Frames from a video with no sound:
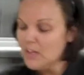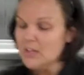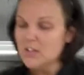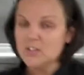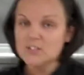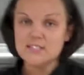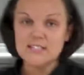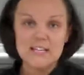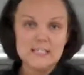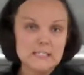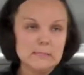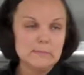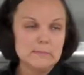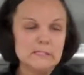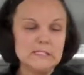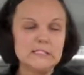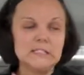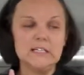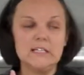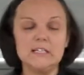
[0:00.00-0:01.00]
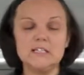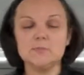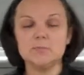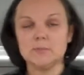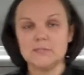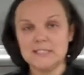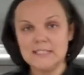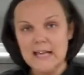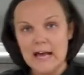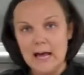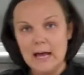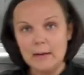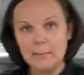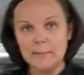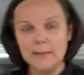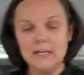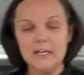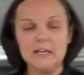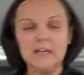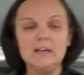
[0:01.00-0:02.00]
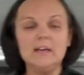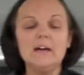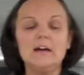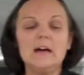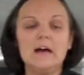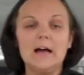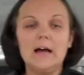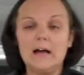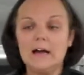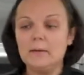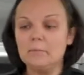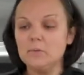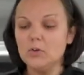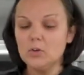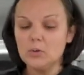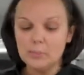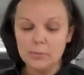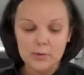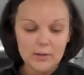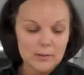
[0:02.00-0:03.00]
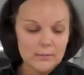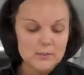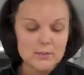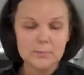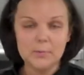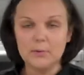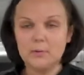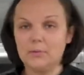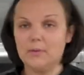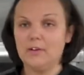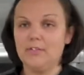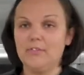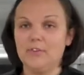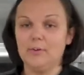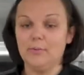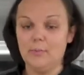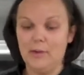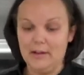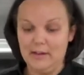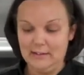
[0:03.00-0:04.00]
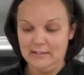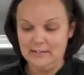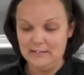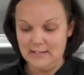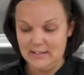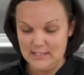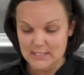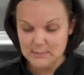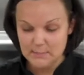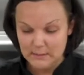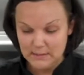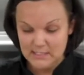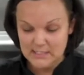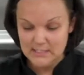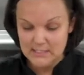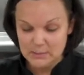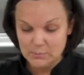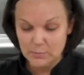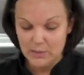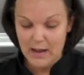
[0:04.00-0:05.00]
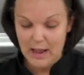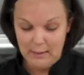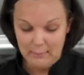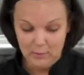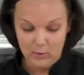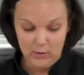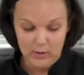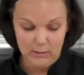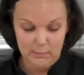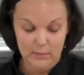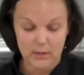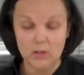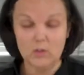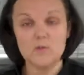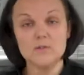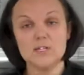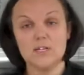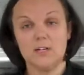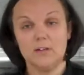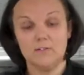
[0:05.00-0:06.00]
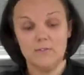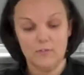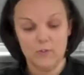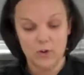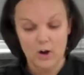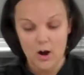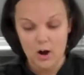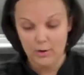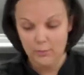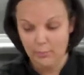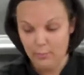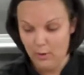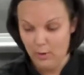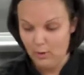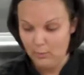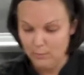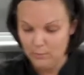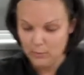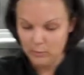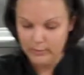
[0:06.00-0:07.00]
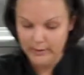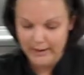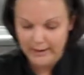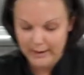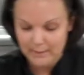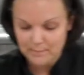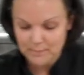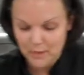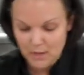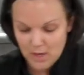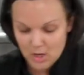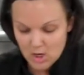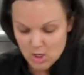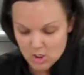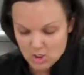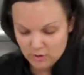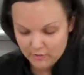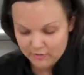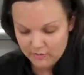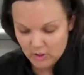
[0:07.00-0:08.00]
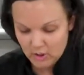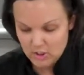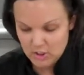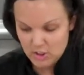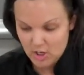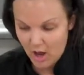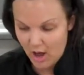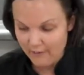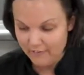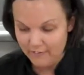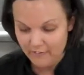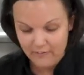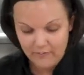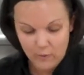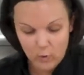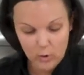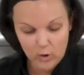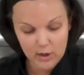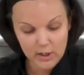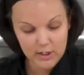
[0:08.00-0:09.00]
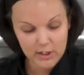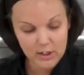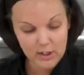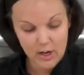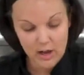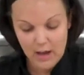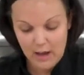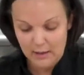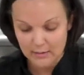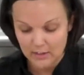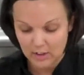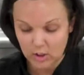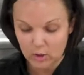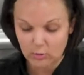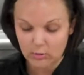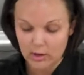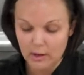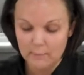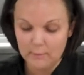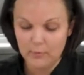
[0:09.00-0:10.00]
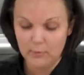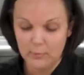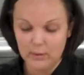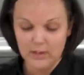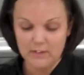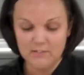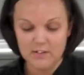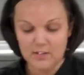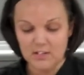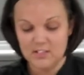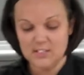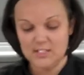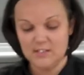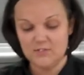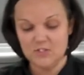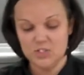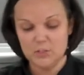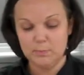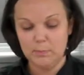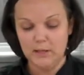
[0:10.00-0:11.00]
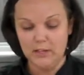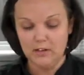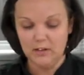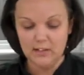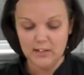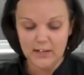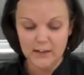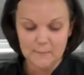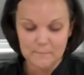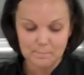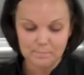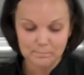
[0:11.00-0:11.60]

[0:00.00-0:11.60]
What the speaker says: sesame seeds, wasabi. You can pretty much put whatever you want into this, but this is what I'm going to be using for our roll, okay? So first off, for the cucumber, what I've done is I've just peeled it,